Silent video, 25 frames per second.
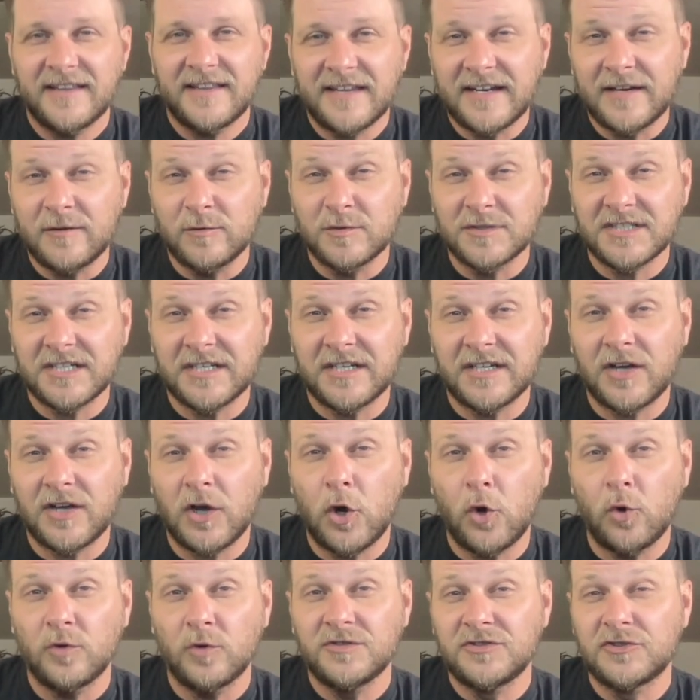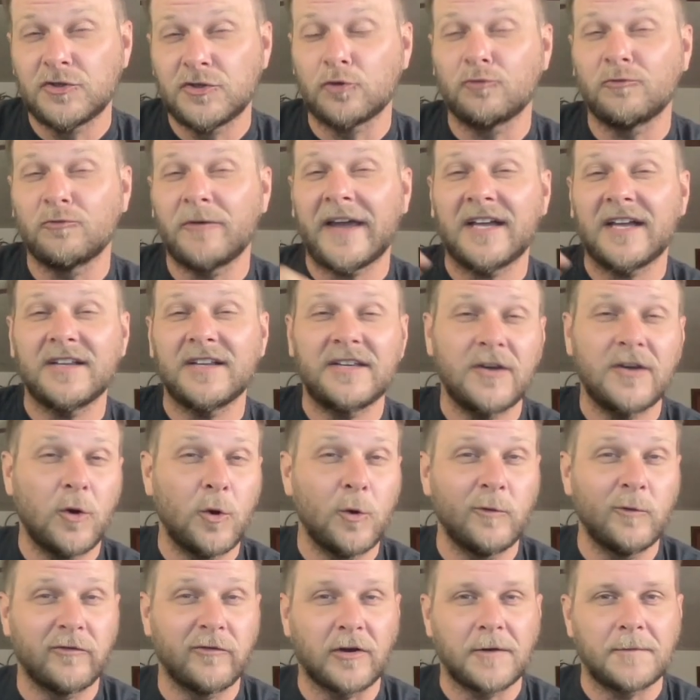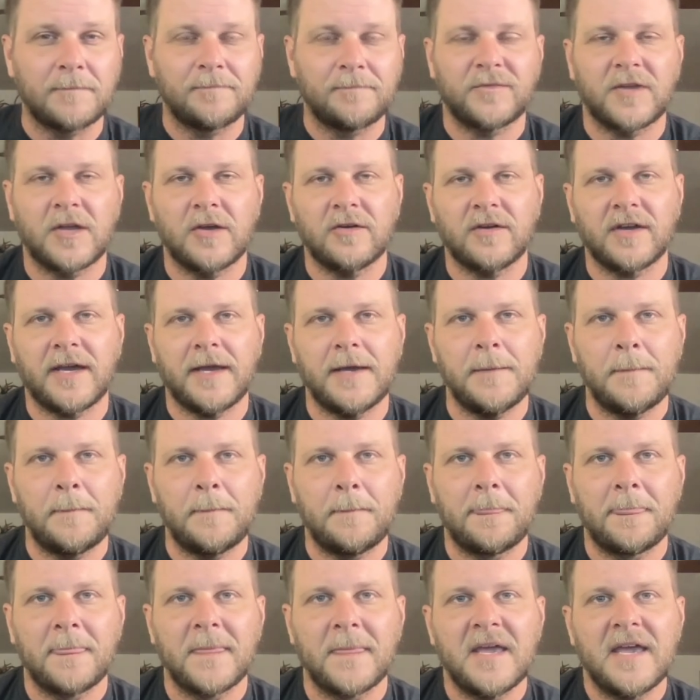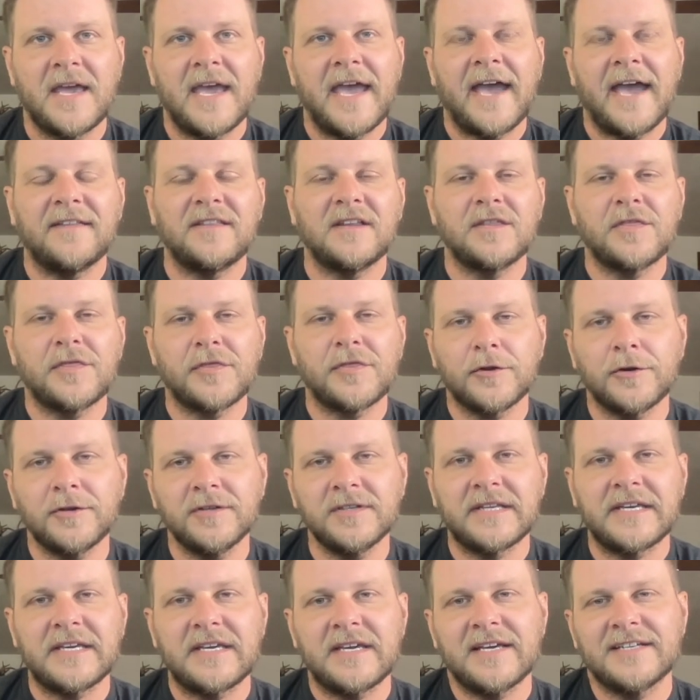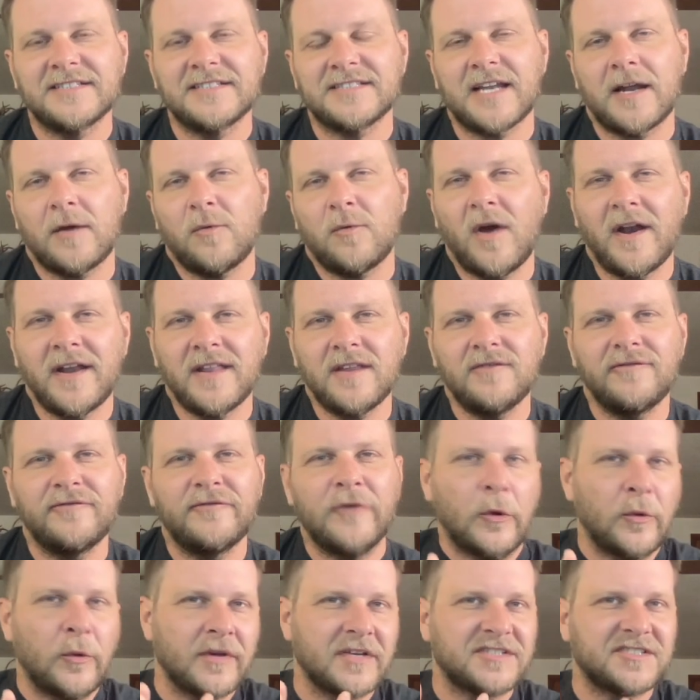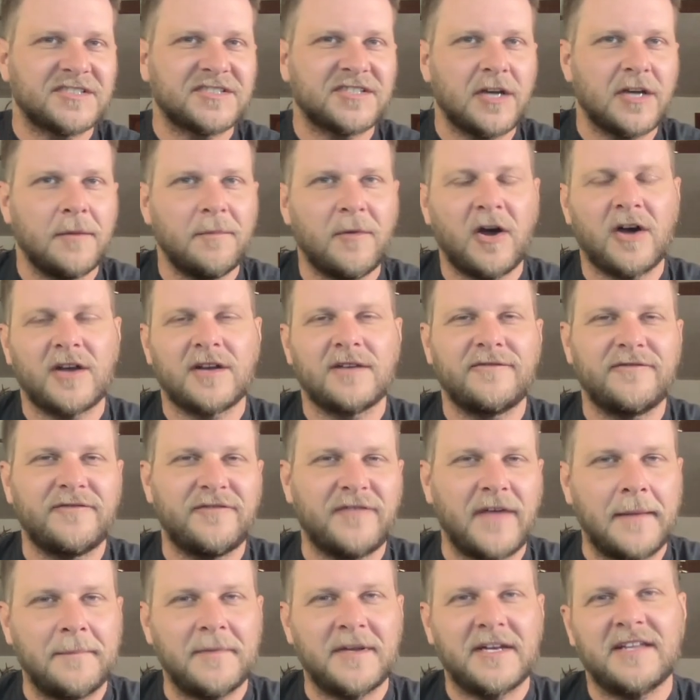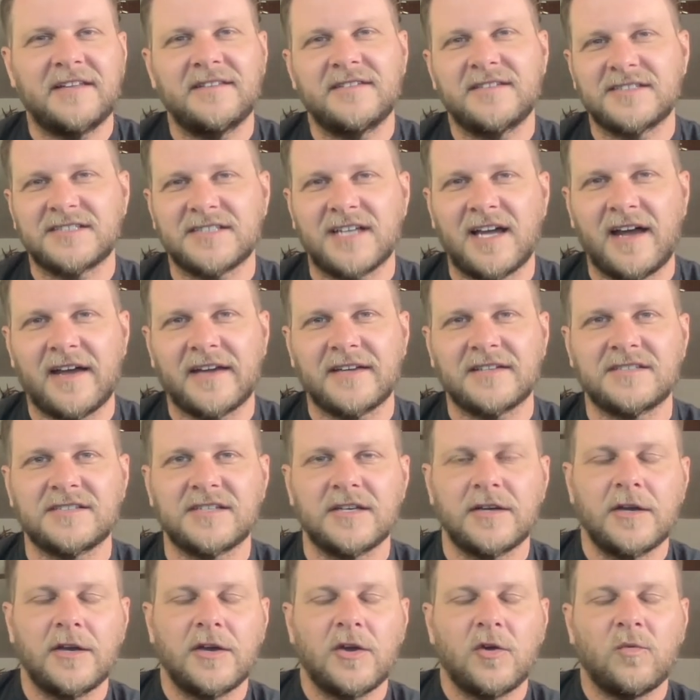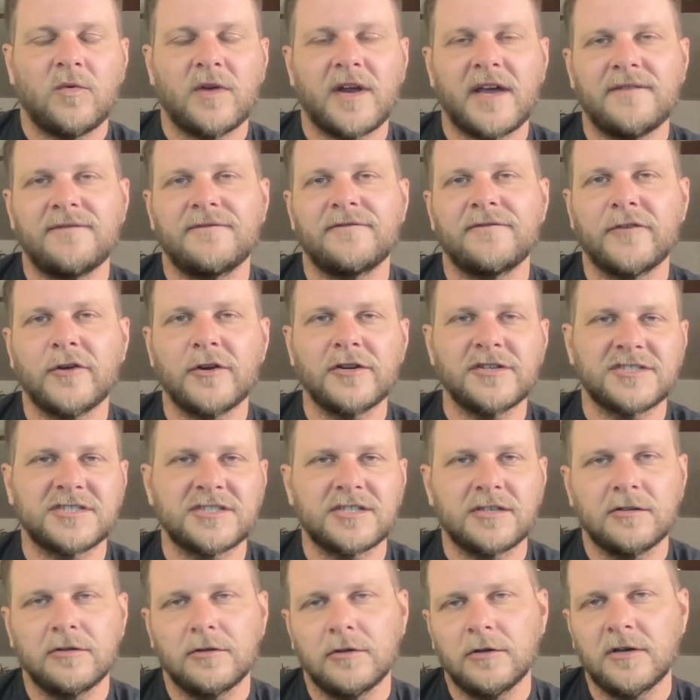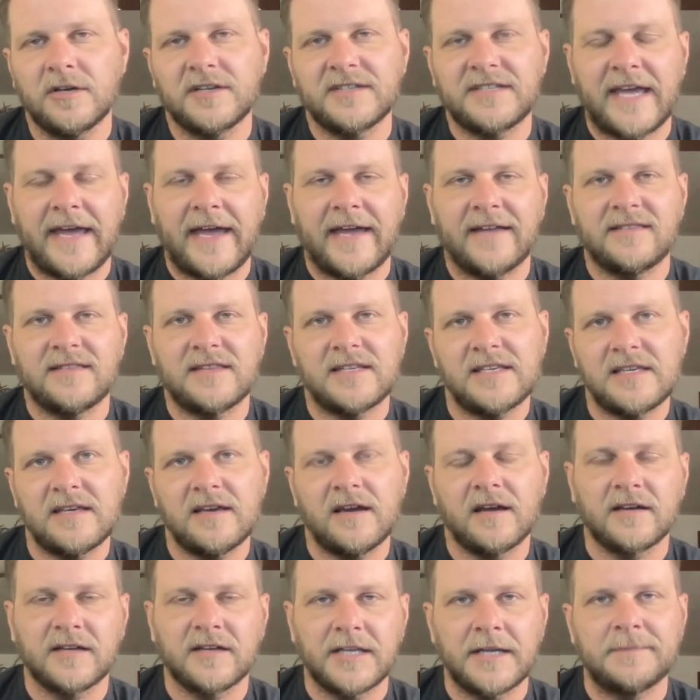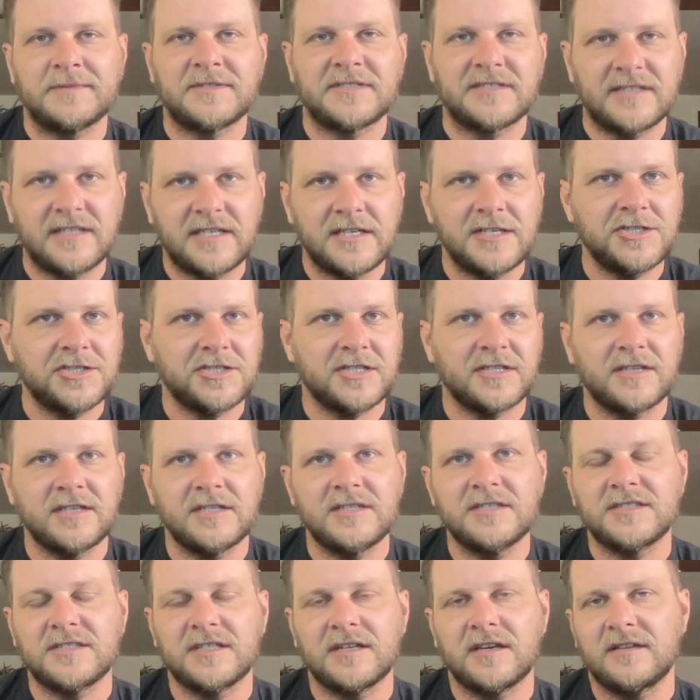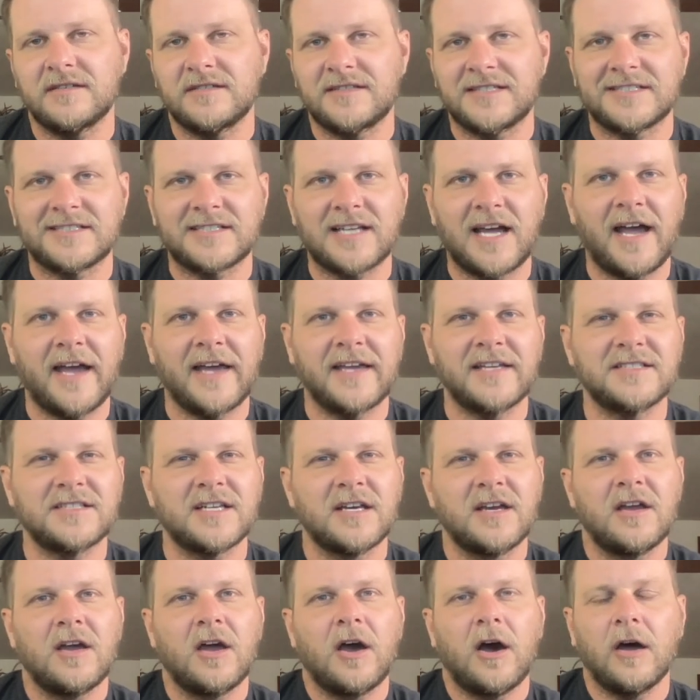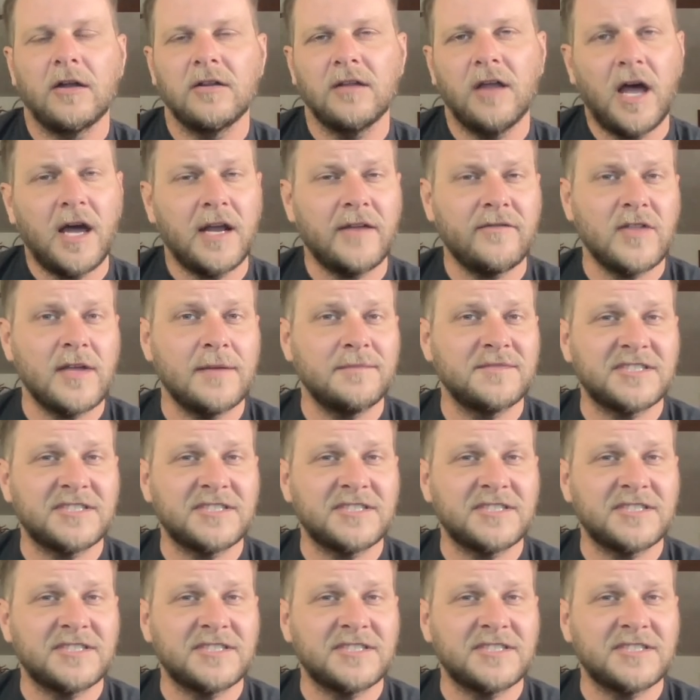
that it was going to go directly over, okay? And then thirdly is that I wanted to focus some on feminine designs. When I first looked at the Eclipse niche and these designs, a lot of them